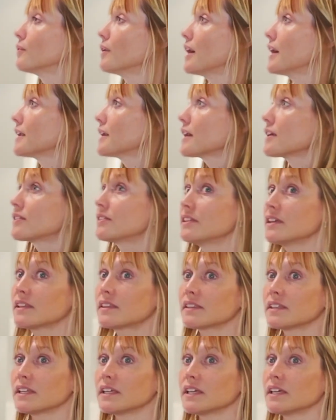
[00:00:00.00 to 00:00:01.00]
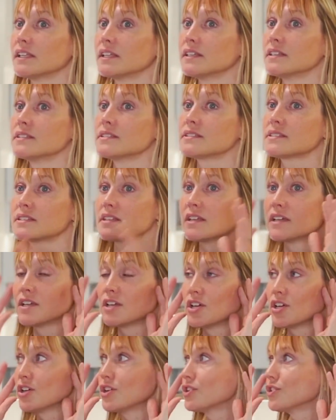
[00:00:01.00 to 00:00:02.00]
And I think that it is
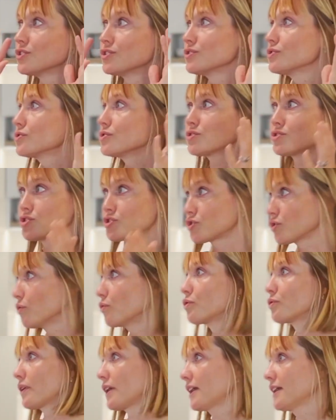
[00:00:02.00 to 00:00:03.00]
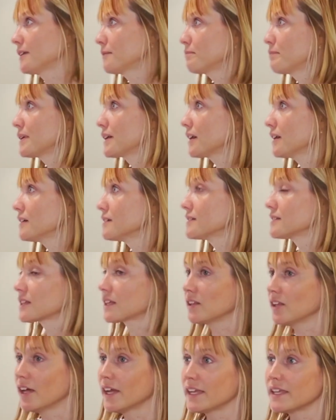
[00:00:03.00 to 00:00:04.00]
so great because the
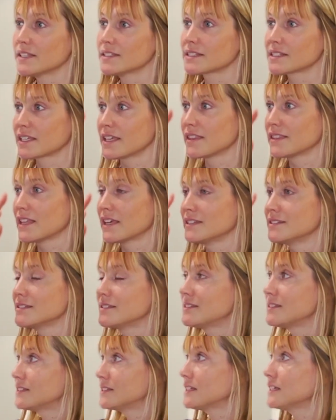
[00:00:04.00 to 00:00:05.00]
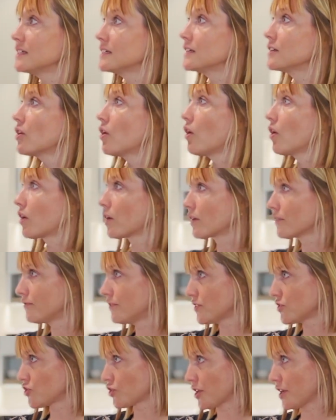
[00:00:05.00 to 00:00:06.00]
clients can then see our
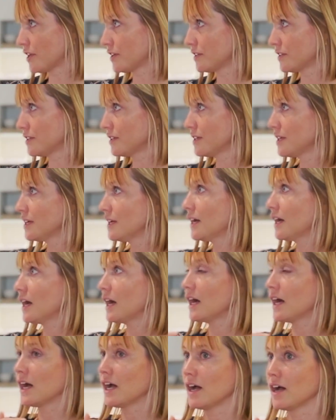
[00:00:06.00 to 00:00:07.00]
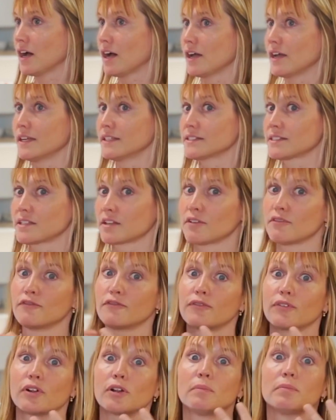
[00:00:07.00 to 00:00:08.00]
vision instead of
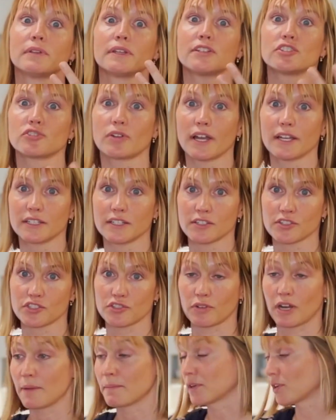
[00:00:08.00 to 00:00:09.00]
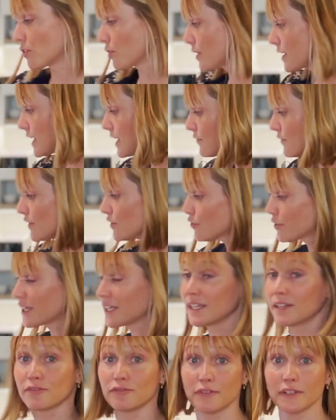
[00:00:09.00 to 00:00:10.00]
verbally trying to describe it, or even
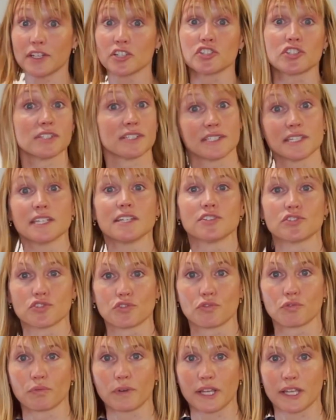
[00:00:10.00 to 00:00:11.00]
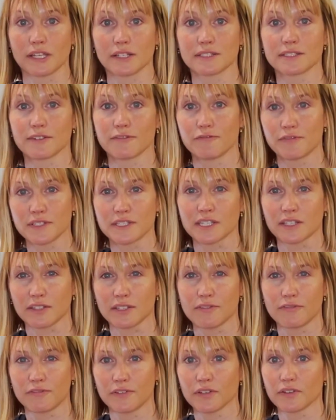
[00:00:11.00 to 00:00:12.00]
looking at finishes is great to physically
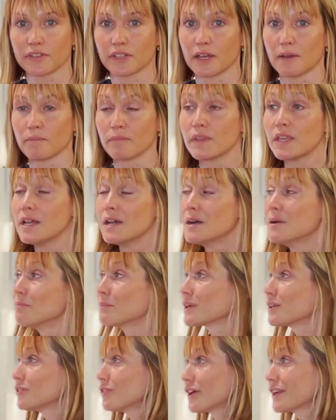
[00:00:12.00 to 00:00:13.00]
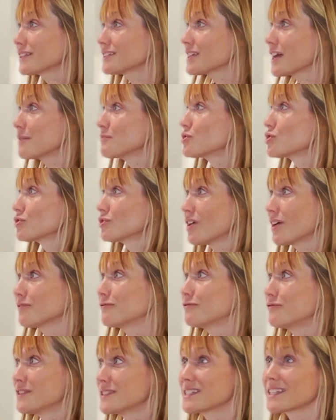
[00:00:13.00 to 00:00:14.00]
feel them. But a lot of times you're
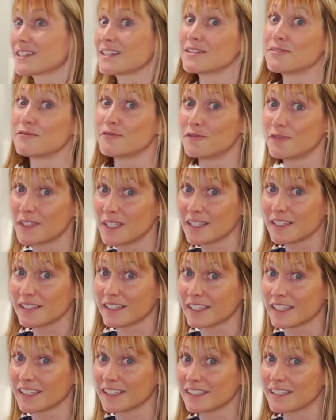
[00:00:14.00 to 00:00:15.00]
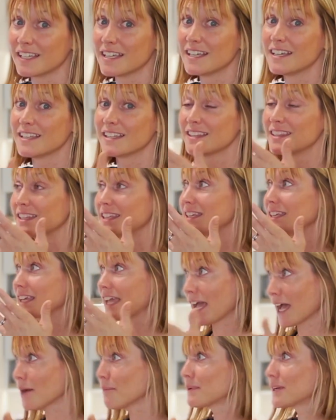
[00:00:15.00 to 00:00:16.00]
not physically feeling the
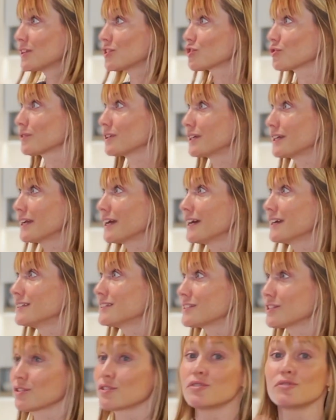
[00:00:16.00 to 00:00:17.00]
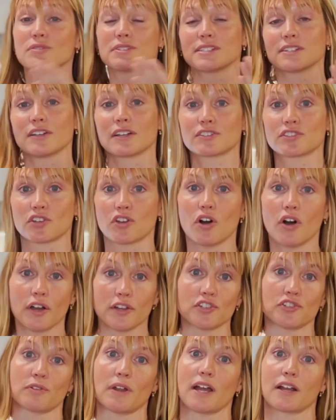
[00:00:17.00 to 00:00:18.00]
cabinetry until you select a
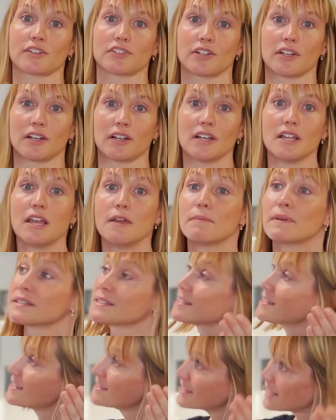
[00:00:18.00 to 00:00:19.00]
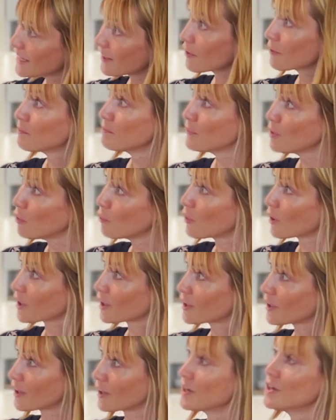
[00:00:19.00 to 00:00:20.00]
contractor, because it's their
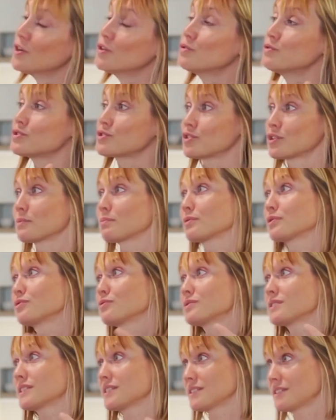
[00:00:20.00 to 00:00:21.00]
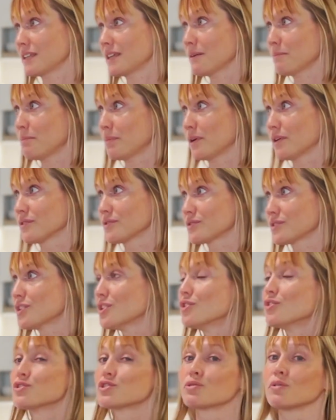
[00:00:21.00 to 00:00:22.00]
millworker who's going to produce the samples.
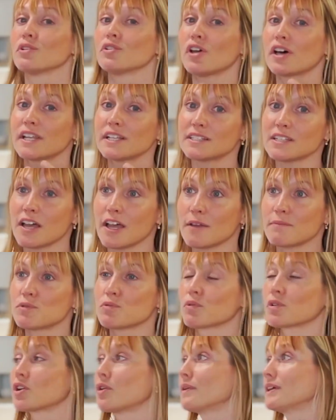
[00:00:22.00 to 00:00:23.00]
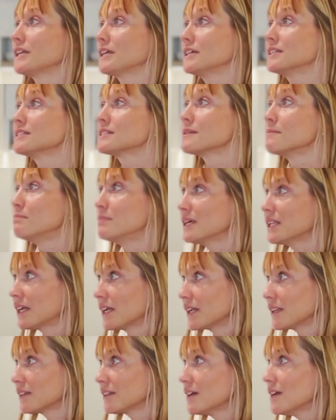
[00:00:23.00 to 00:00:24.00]
So a lot of times we're going into
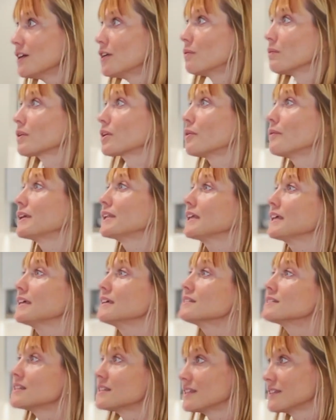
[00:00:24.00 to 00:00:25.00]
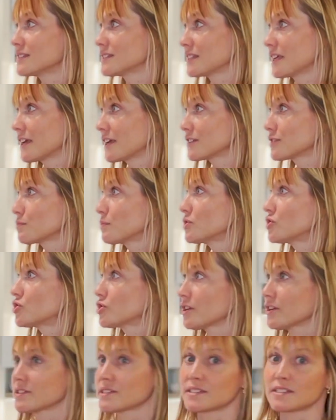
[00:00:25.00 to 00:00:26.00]
bidding, we're going into these things with
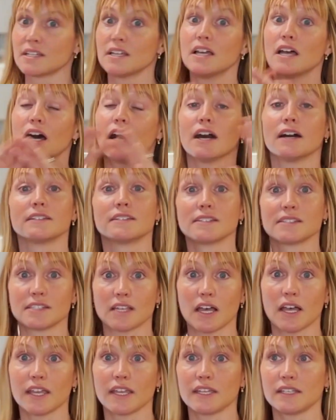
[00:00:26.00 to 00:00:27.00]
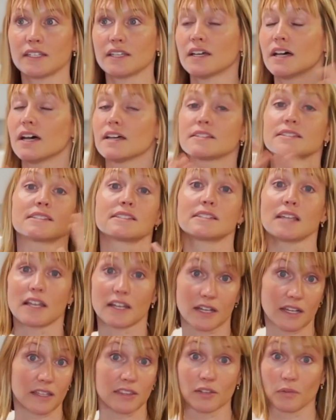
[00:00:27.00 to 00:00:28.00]
just a design
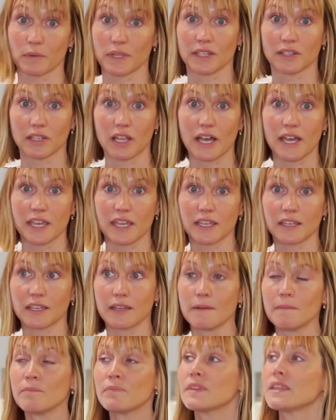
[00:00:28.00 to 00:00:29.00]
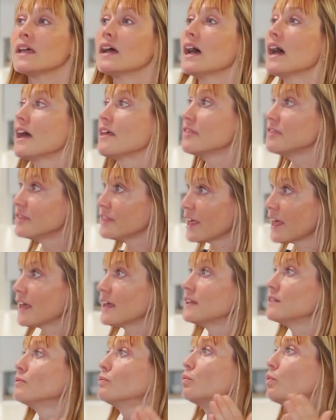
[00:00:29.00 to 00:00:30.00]
aesthetic that we like. And
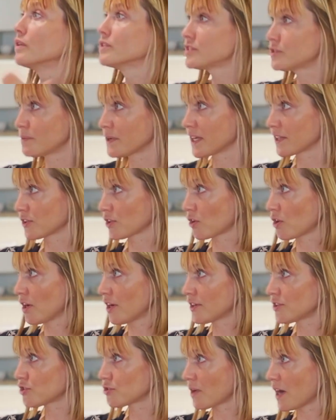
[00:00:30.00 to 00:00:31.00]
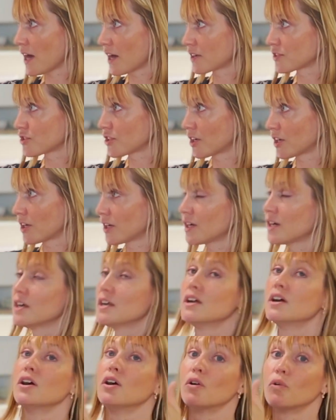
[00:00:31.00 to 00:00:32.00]
then once we get the contractor,
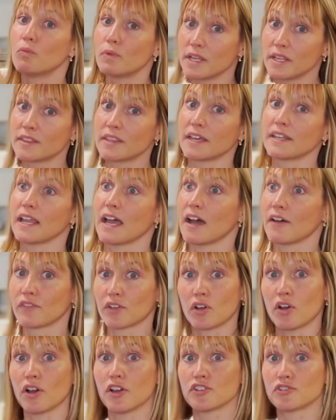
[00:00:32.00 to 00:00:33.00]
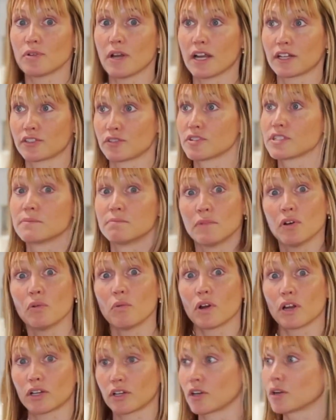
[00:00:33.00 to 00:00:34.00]
we then have the contractor's
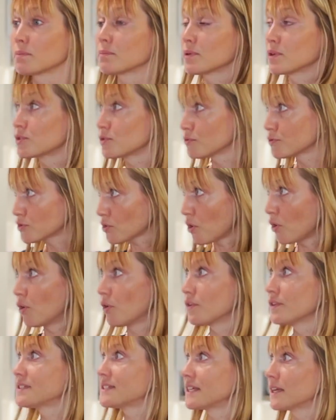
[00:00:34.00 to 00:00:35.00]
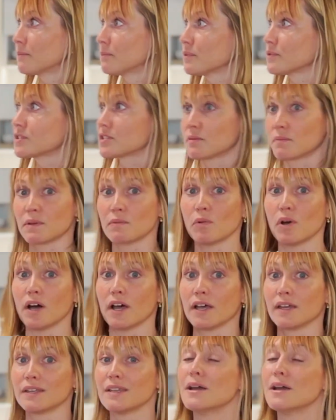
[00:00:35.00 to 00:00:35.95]
millworker produce all the samples that we want.